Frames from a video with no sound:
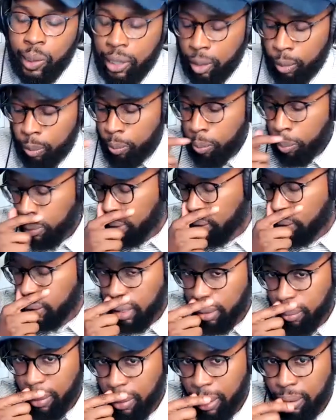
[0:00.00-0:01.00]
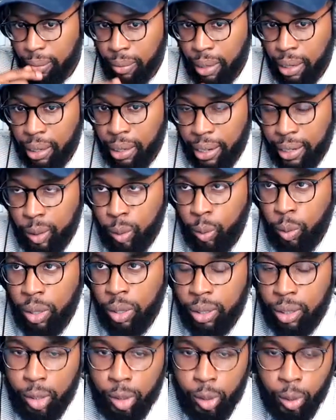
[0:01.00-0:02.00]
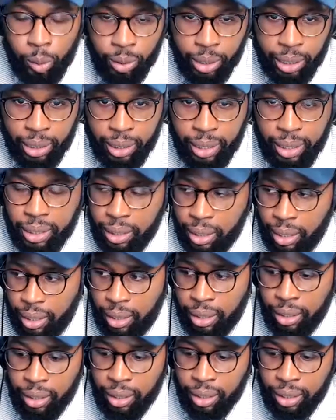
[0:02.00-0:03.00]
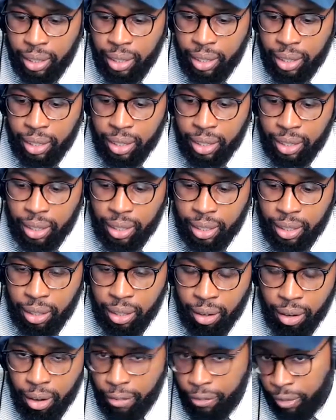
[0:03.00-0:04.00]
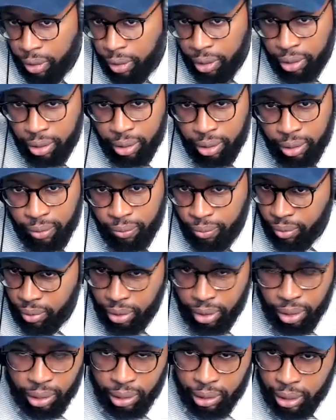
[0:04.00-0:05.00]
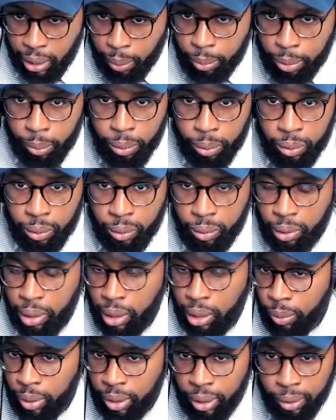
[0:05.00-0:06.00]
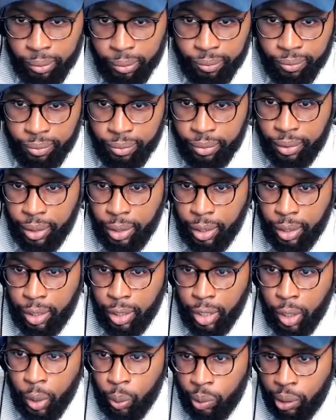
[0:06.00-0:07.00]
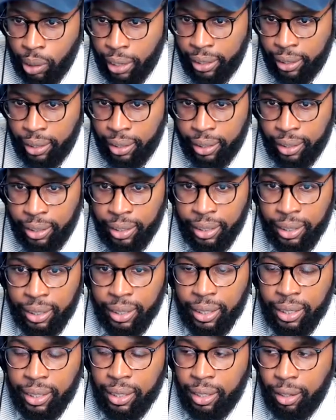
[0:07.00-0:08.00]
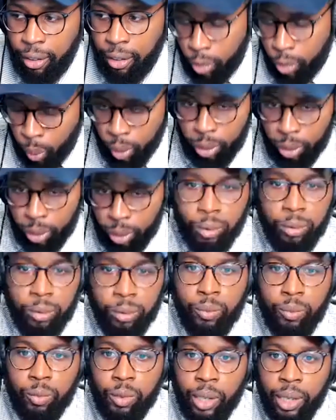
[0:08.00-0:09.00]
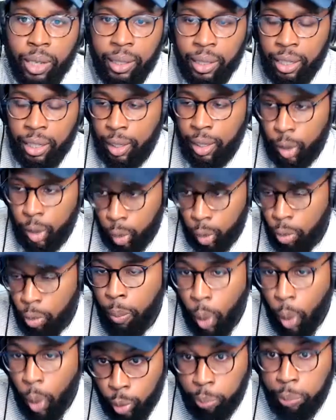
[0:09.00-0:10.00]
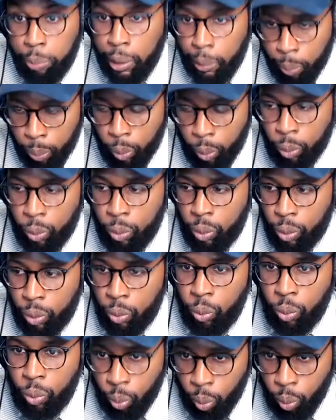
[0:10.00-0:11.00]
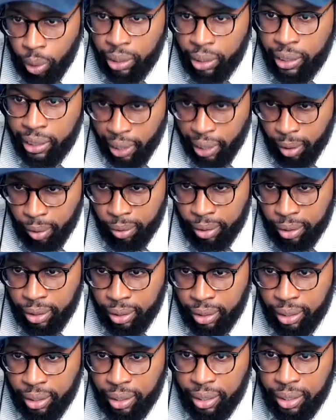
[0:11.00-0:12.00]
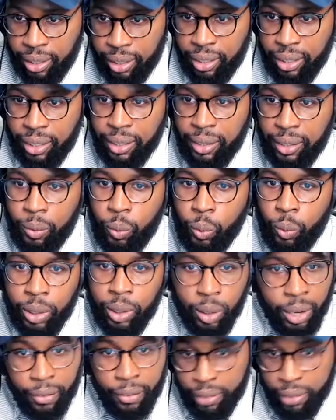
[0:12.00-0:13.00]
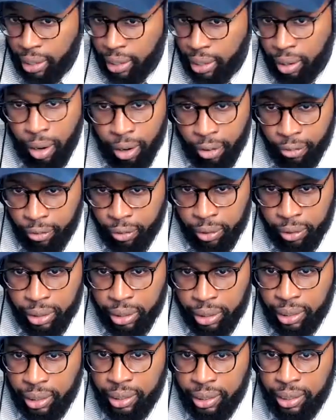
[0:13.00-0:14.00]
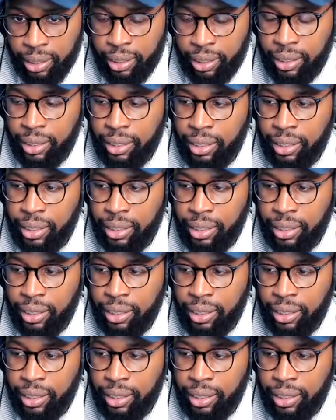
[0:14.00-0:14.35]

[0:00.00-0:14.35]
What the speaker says: So kind of brings it to my next question. So let's say the offer is unacceptable, right? You don't like it. And of course, I think assume most people would want to counter whatever that offer is.